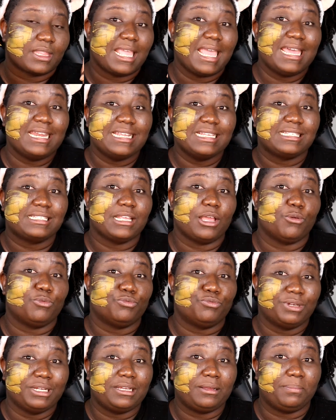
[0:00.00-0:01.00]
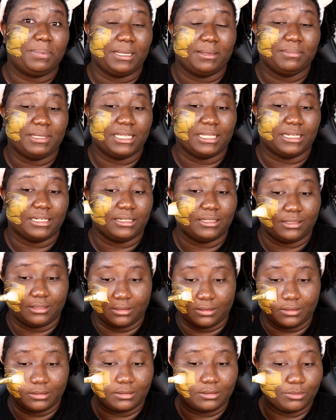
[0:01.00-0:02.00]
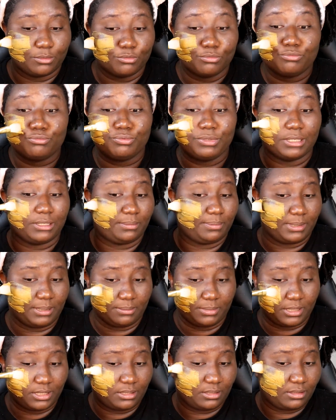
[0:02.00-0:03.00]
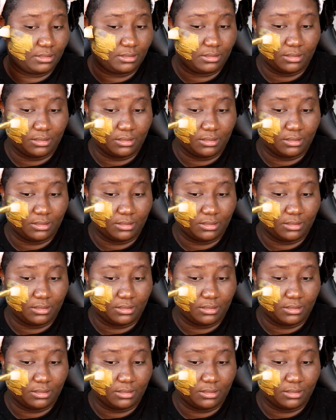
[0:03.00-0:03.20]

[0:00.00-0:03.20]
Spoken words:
It is real pumpkin, real pumpkin.